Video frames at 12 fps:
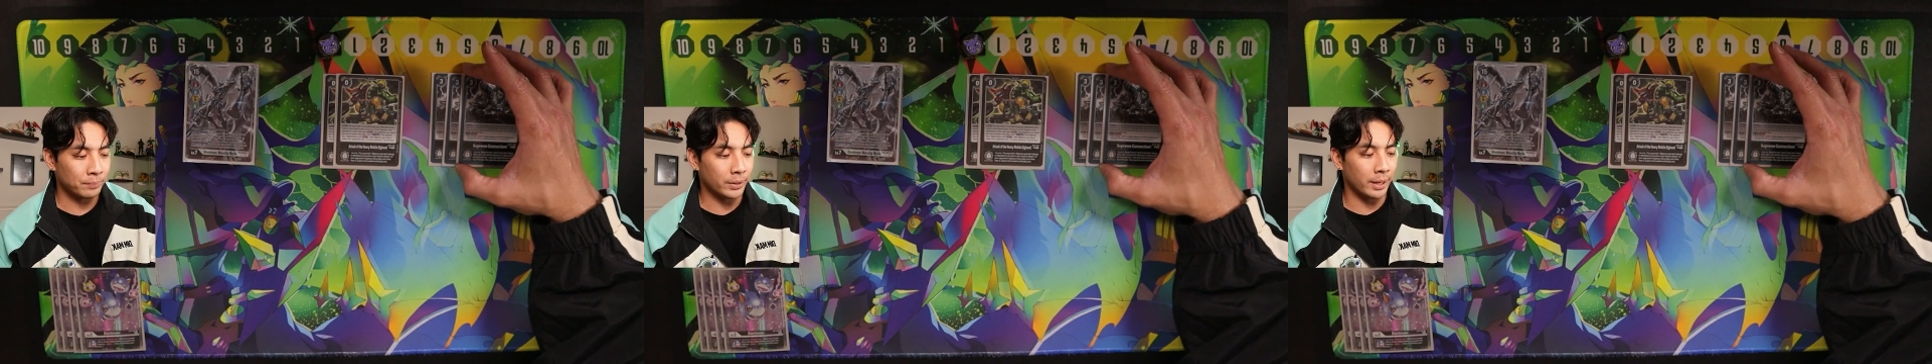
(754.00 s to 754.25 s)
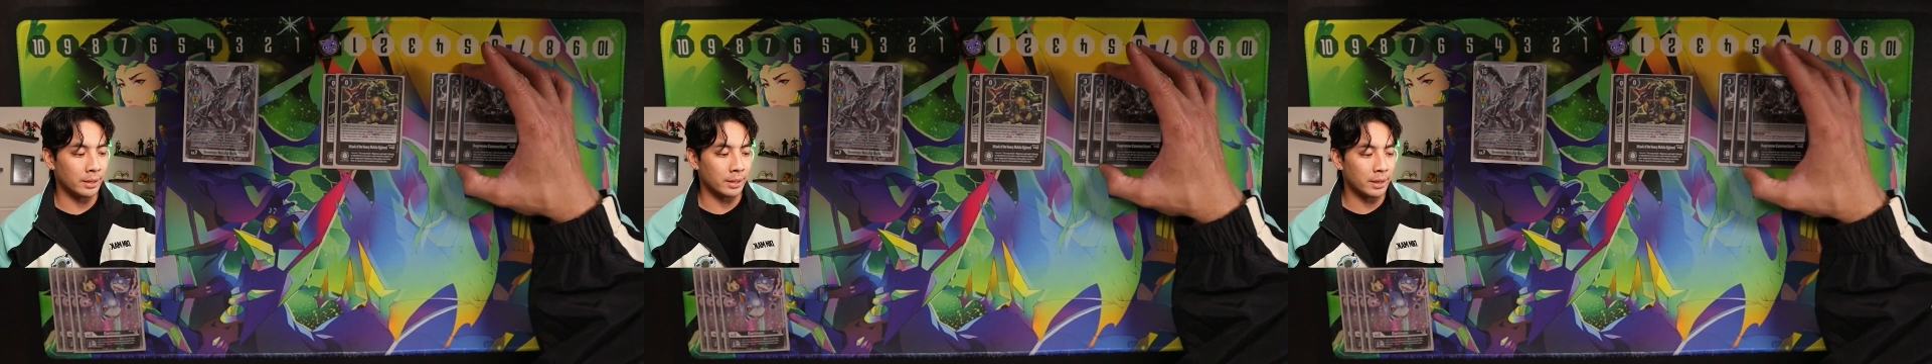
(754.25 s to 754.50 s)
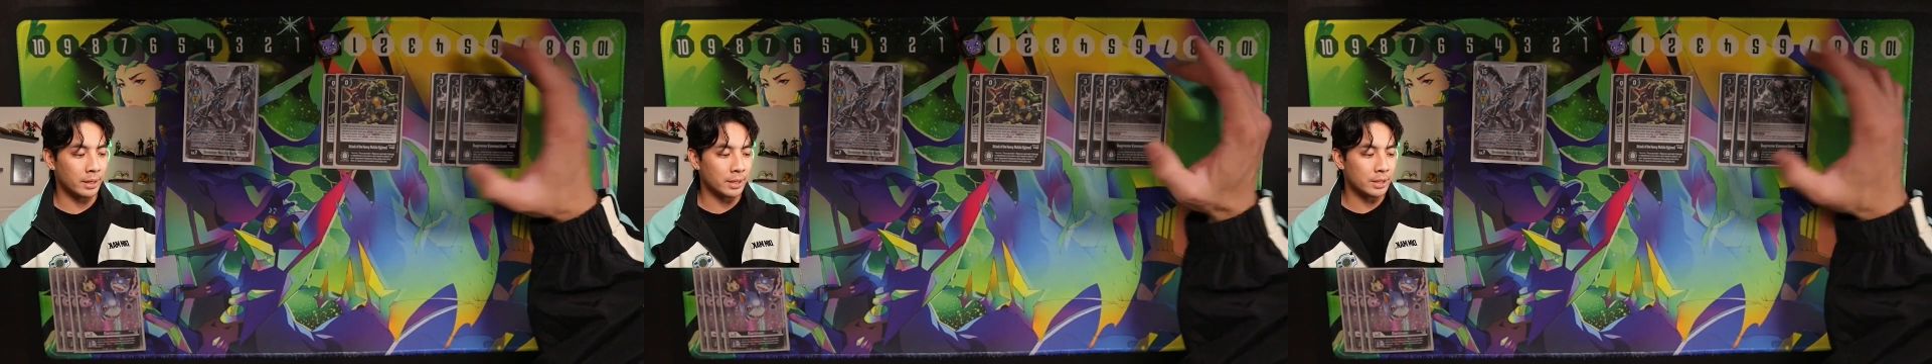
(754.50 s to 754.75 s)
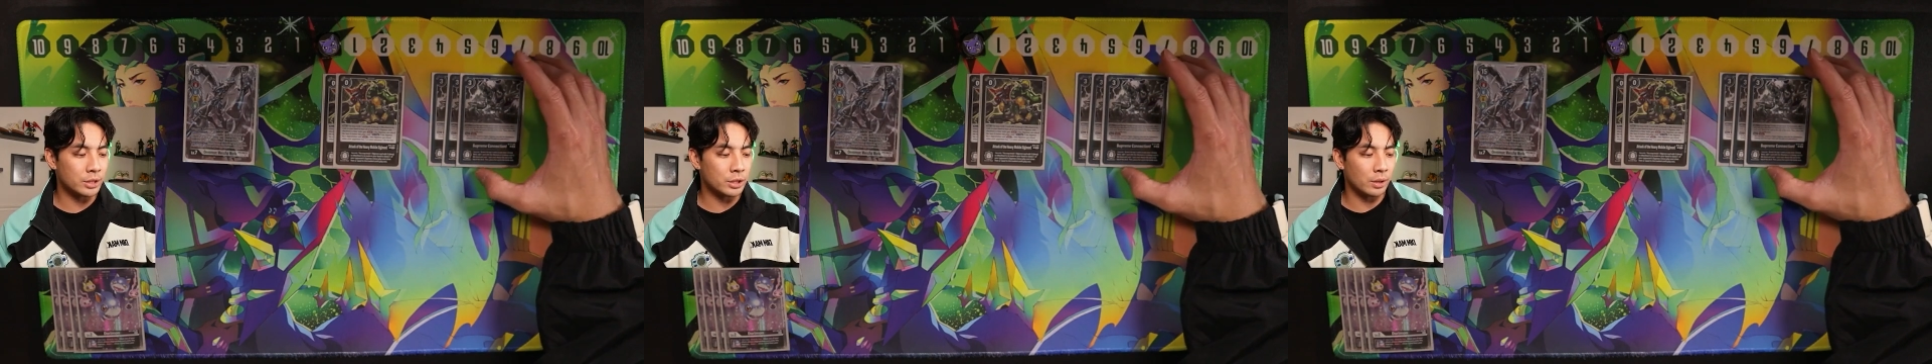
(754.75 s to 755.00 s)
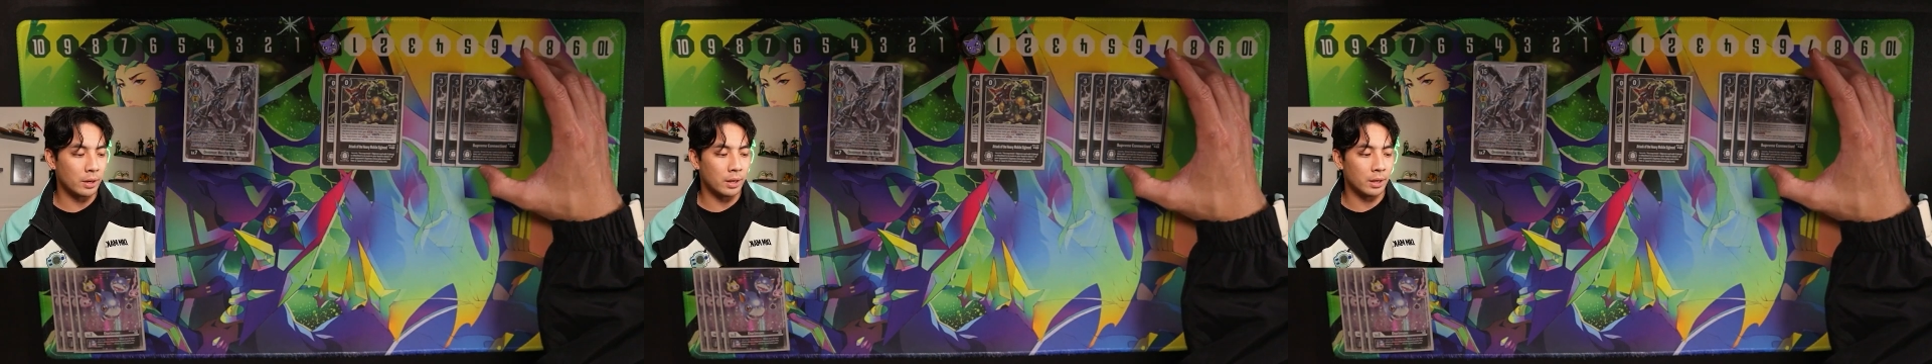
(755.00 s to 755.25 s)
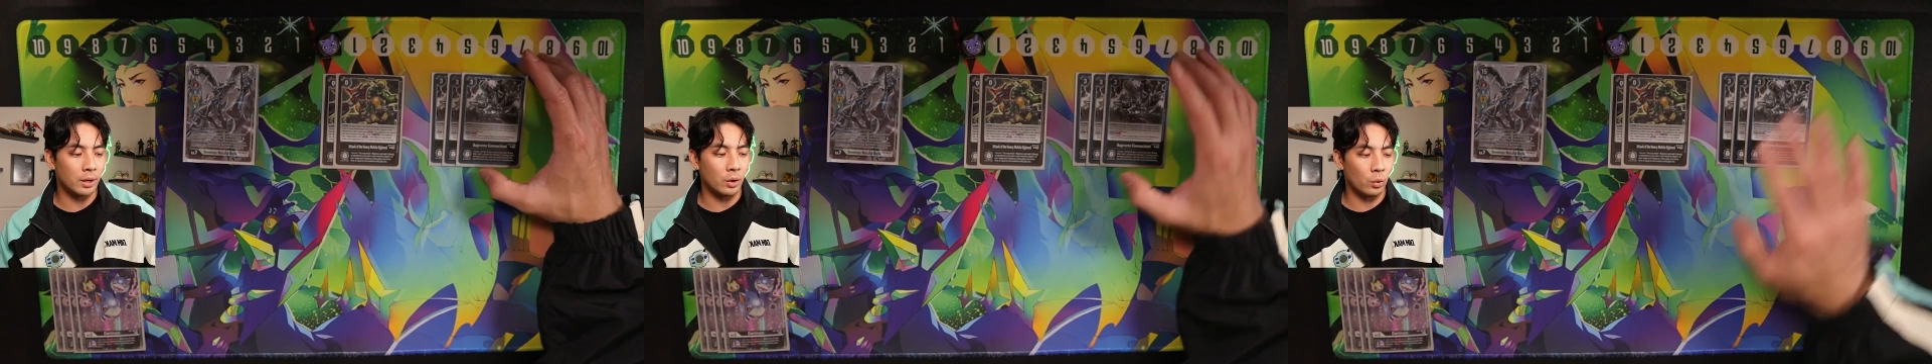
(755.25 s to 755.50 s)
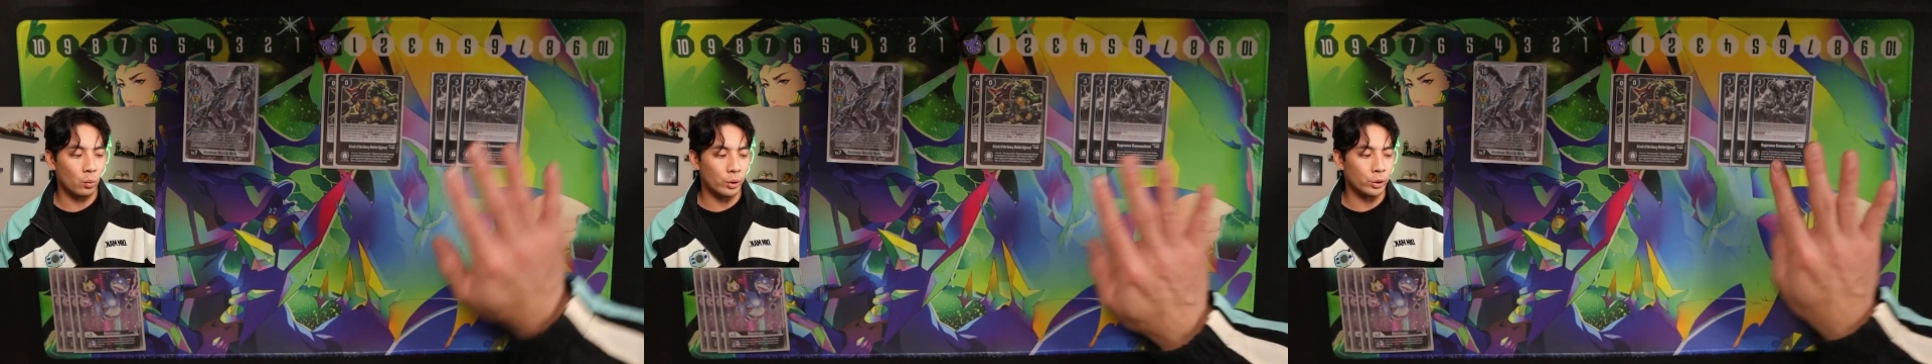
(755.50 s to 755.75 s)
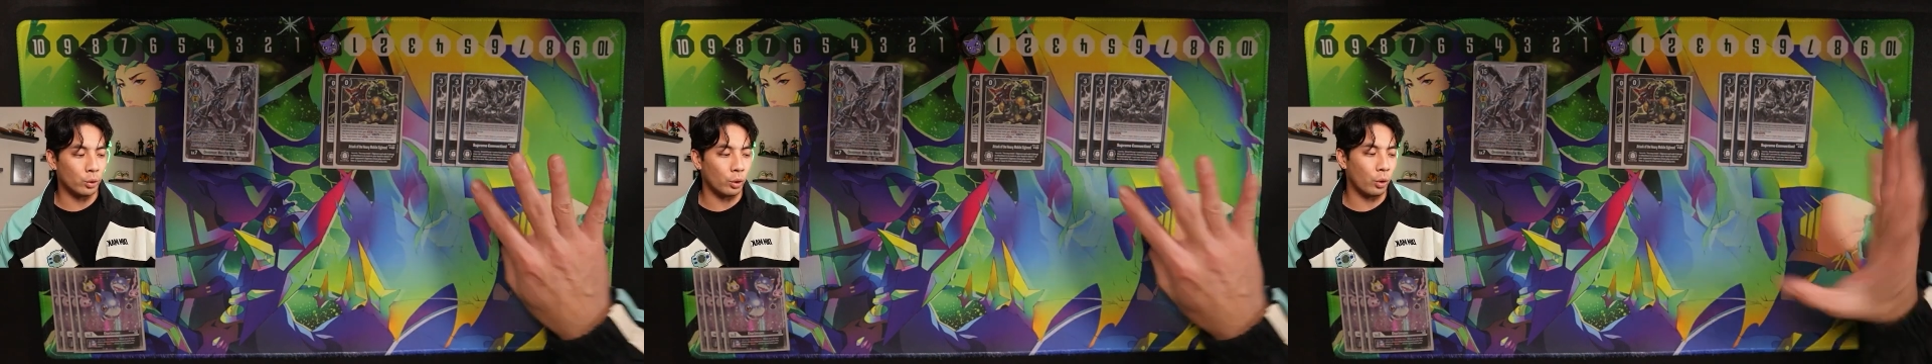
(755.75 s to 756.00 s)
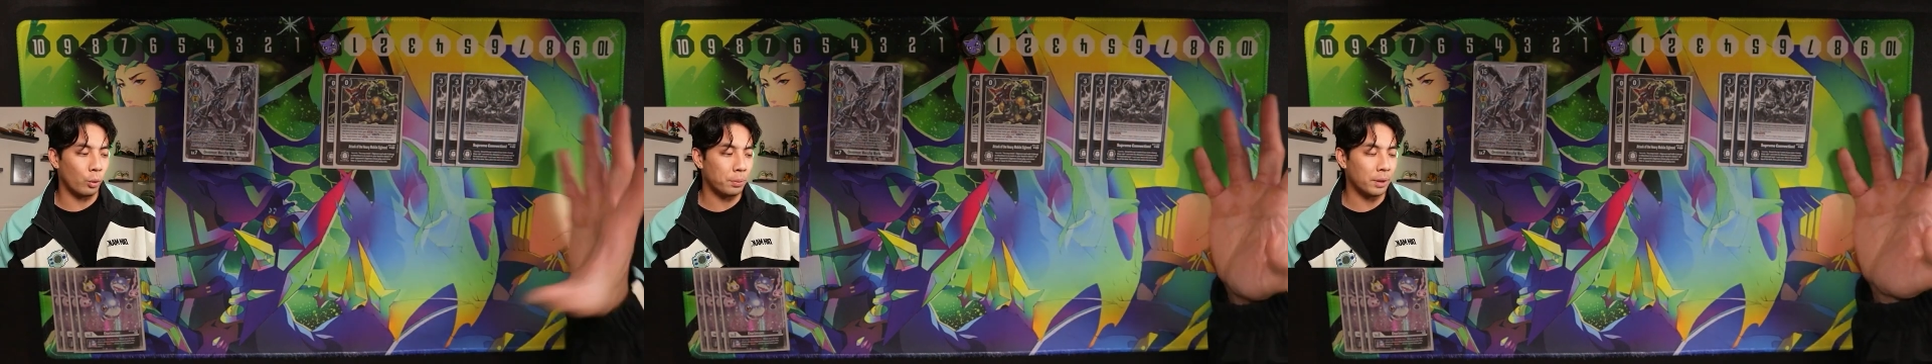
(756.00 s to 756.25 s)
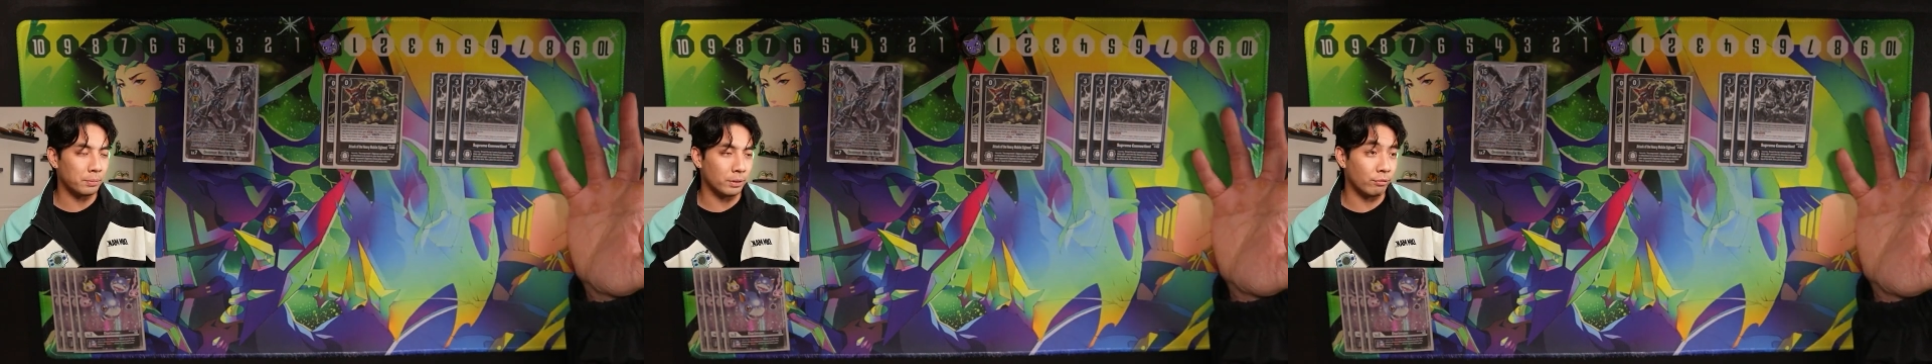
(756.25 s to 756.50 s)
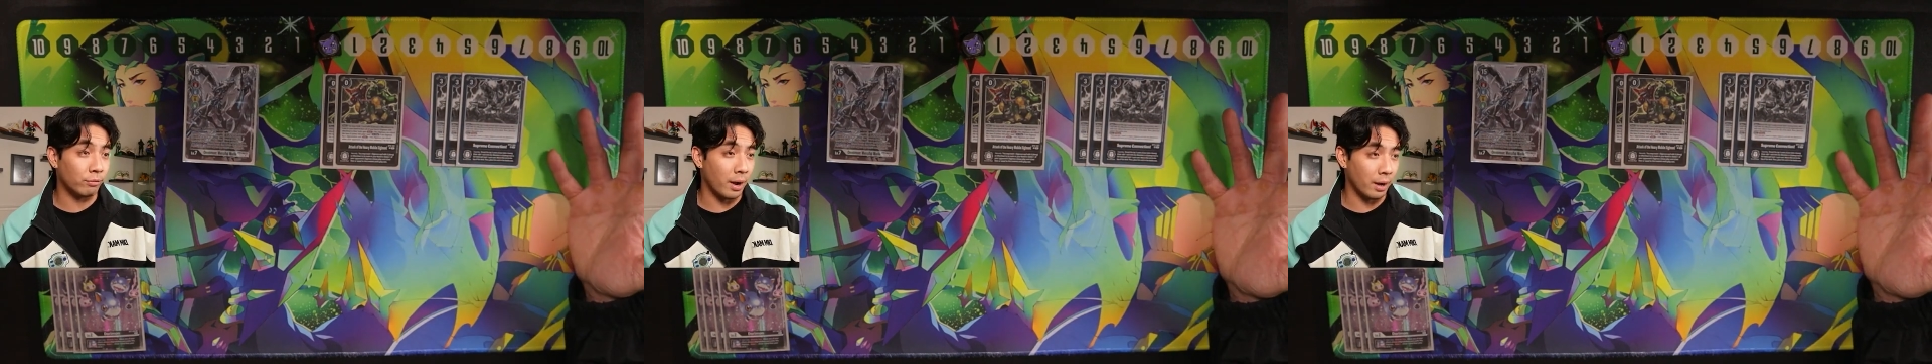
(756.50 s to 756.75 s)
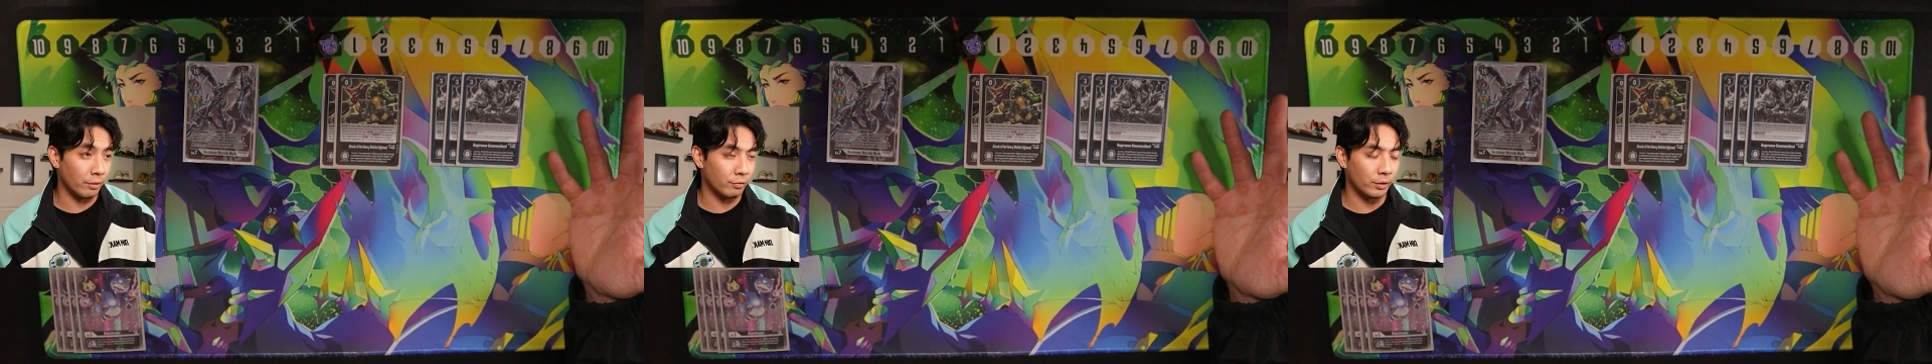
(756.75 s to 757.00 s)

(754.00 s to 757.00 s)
And the thing is, when you open up the 5,